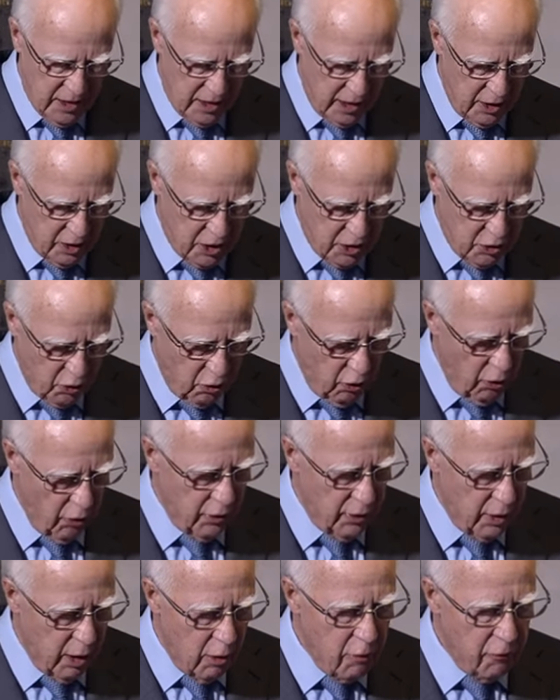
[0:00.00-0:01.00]
They saw
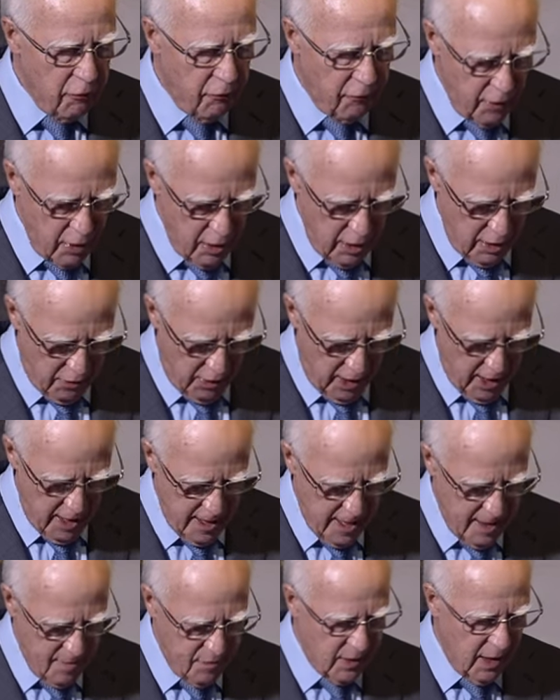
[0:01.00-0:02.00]
no
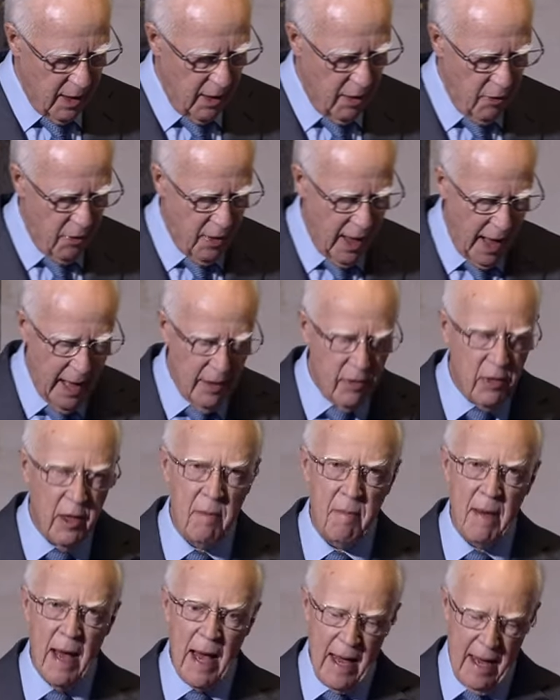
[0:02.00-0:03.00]
further than the
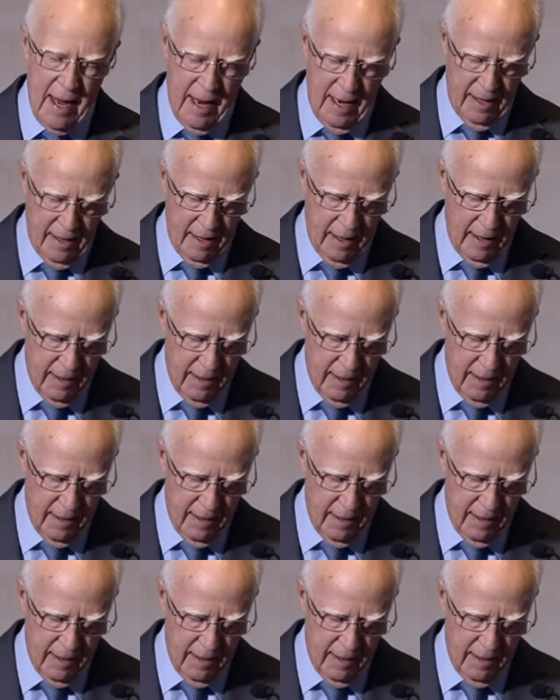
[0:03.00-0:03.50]
man.